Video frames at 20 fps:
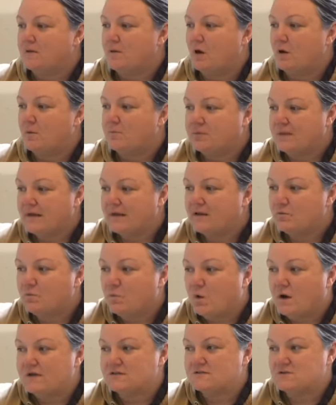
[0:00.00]
Our plan
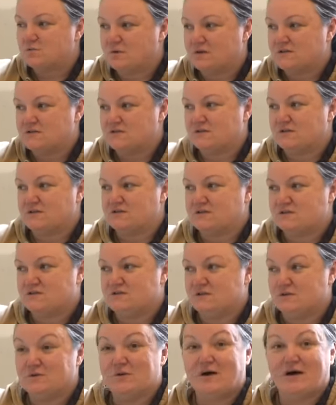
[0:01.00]
was originally to
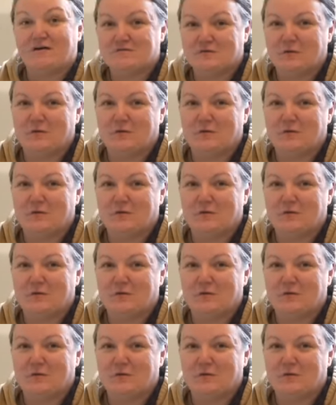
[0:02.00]
do, of